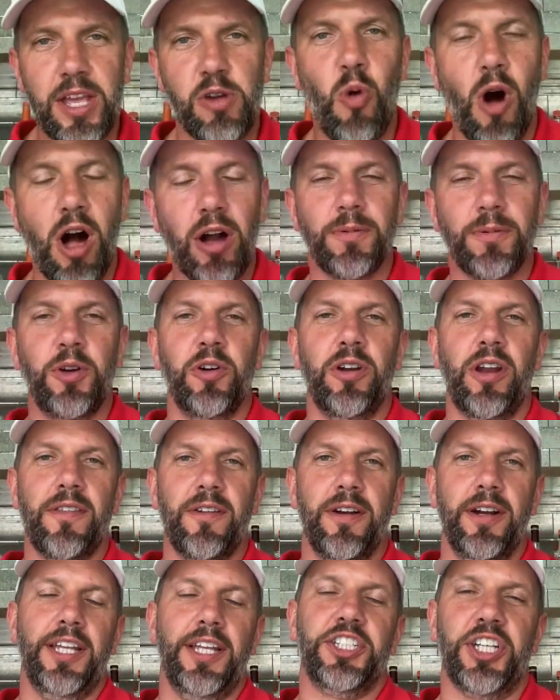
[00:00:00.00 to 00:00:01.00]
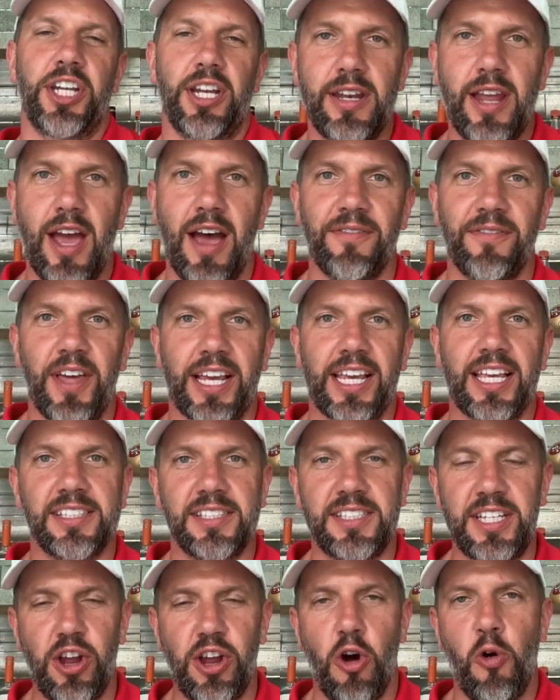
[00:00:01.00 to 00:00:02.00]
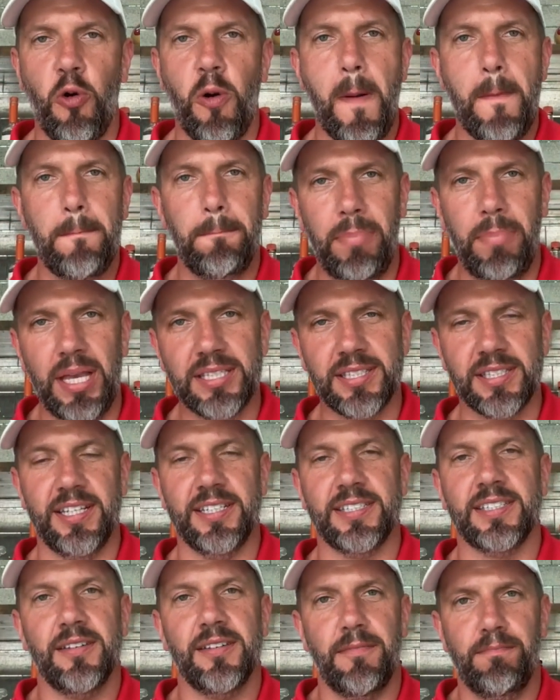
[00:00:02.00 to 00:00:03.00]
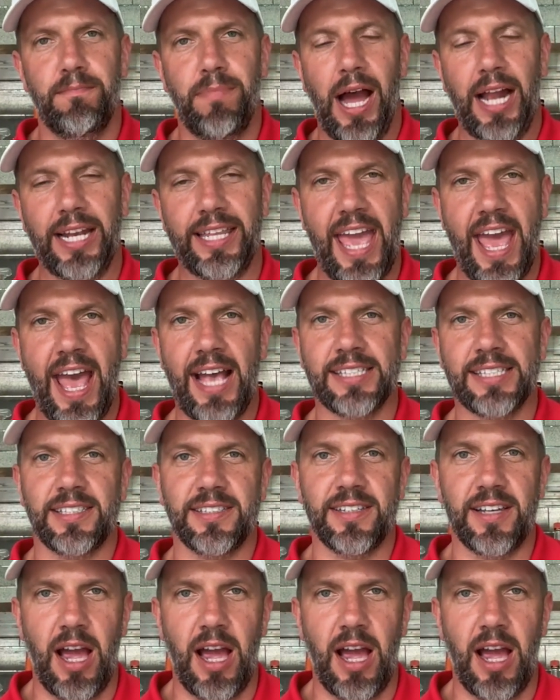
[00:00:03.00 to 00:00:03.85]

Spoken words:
Welcome to another edition of the Casino Business Podcast.